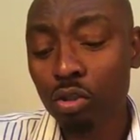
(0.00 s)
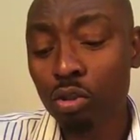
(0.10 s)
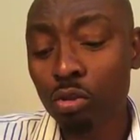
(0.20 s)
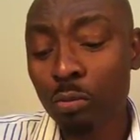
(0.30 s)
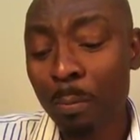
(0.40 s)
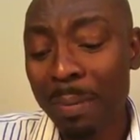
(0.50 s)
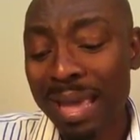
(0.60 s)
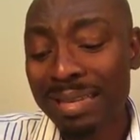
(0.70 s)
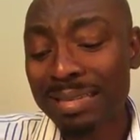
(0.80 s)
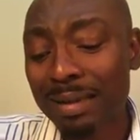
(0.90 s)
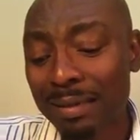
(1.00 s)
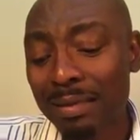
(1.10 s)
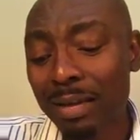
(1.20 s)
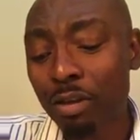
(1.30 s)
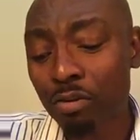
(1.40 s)
Do men
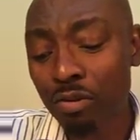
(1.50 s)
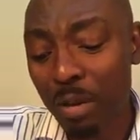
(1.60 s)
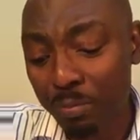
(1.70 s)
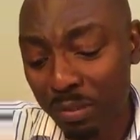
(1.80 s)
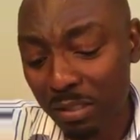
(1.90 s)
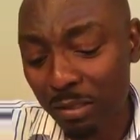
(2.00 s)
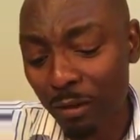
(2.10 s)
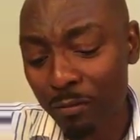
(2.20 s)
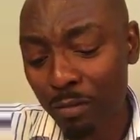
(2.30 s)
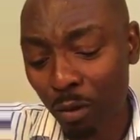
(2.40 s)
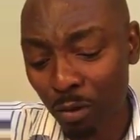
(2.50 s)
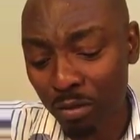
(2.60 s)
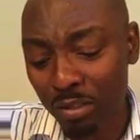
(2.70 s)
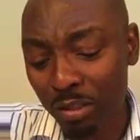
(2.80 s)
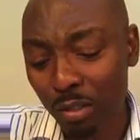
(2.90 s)
gather grapes of
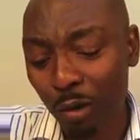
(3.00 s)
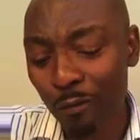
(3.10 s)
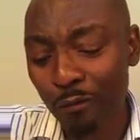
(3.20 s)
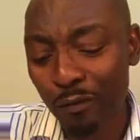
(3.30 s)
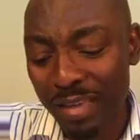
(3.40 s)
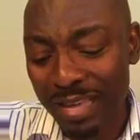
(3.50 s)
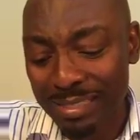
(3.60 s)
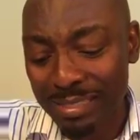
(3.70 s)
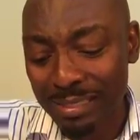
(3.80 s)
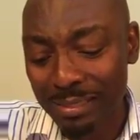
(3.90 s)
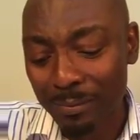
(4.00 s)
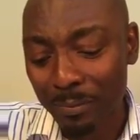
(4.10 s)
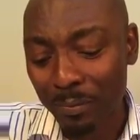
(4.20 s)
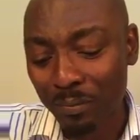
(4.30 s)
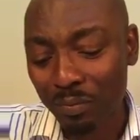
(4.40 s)
thorns, or figs
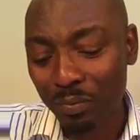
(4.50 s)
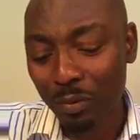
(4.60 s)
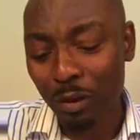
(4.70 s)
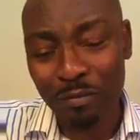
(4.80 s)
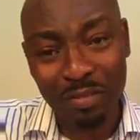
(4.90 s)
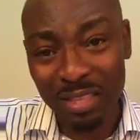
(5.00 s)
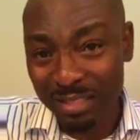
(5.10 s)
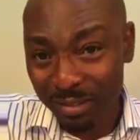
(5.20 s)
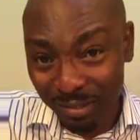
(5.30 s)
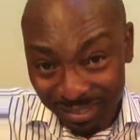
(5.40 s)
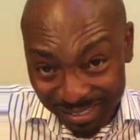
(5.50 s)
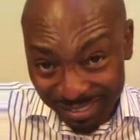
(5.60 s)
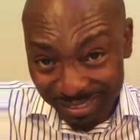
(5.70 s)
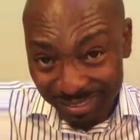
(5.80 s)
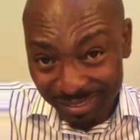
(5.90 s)
of
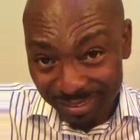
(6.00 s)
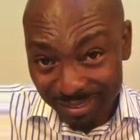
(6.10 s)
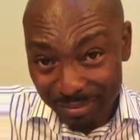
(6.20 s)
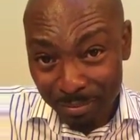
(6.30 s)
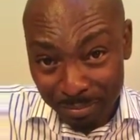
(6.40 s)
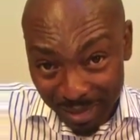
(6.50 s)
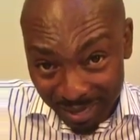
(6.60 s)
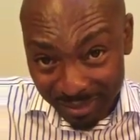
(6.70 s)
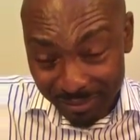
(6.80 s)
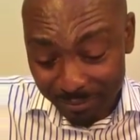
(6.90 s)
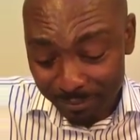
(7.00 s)
thistles? Mba.